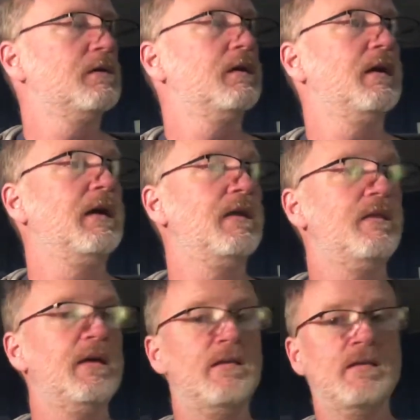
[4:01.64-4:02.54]
And
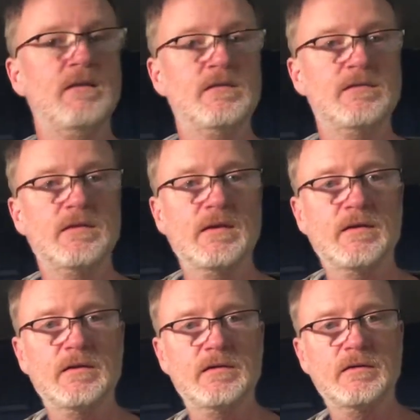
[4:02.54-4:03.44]
then these
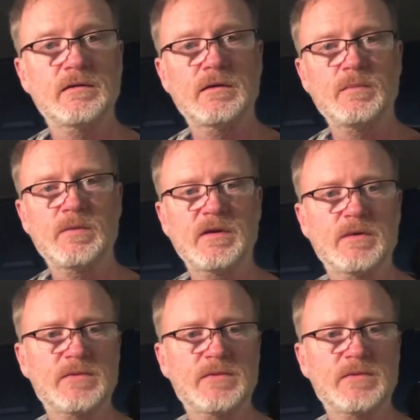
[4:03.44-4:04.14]
pickups,